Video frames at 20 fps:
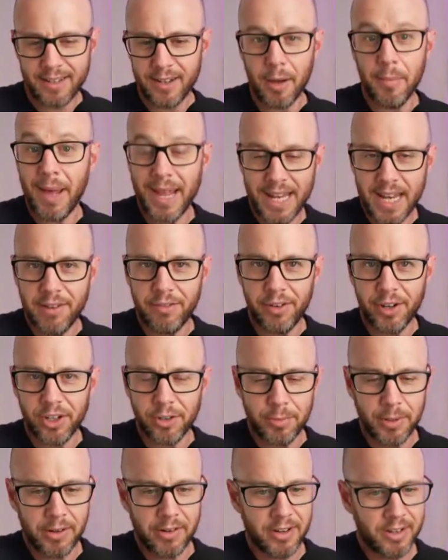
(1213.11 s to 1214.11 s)
I may never
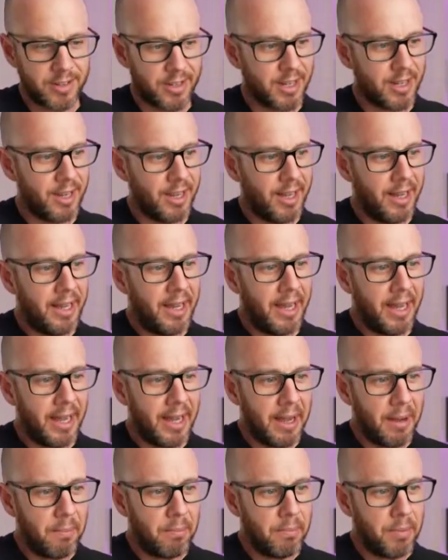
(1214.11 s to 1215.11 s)
experience it,
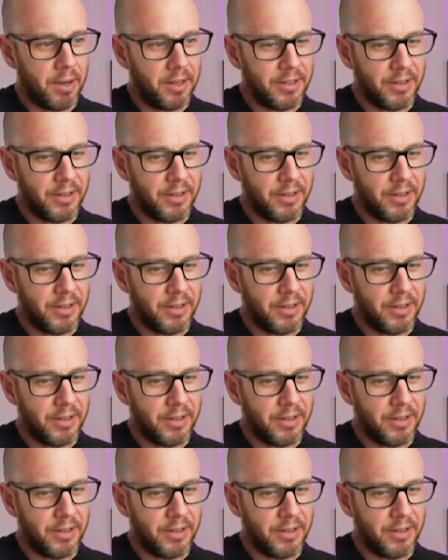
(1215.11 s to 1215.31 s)
but